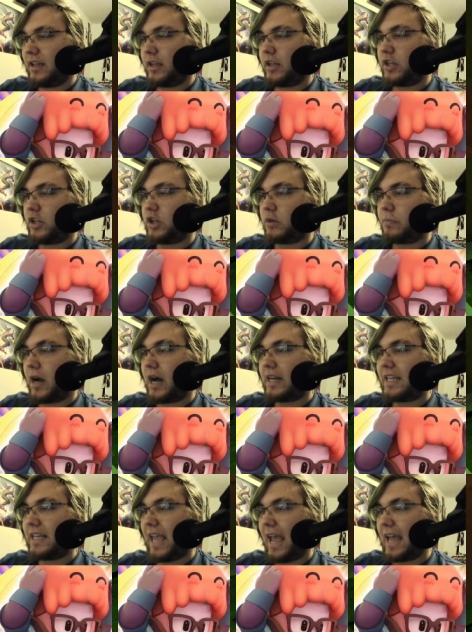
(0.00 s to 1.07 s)
your
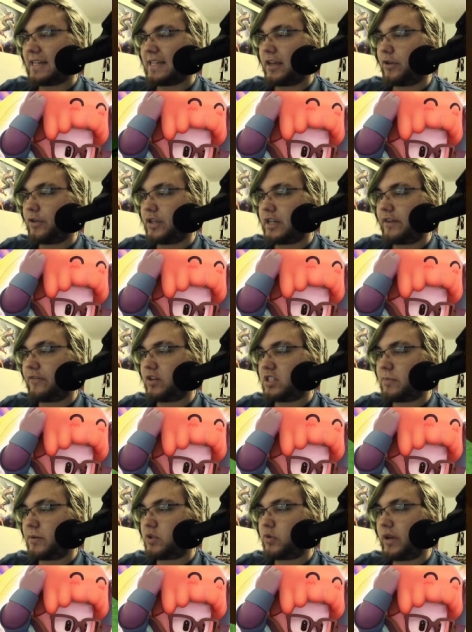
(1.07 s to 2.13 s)
body can't tell the difference
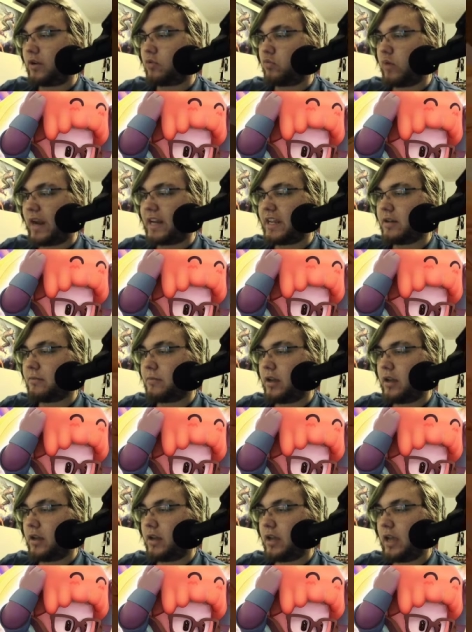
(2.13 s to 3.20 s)
between radium
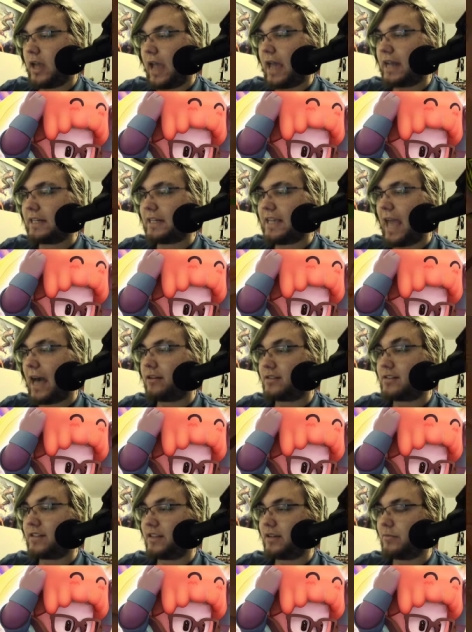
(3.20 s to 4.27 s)
and
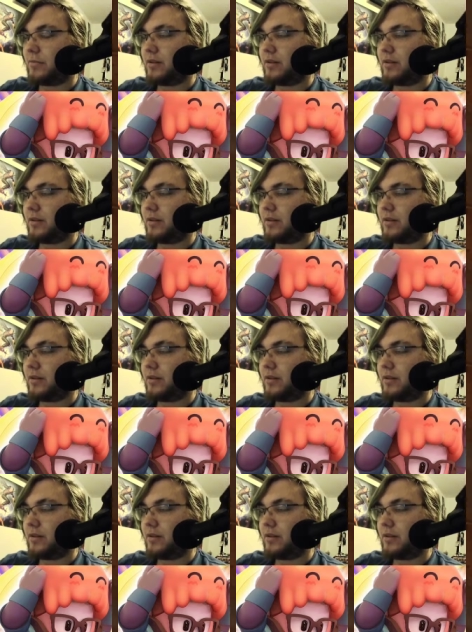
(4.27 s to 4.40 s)
calcium.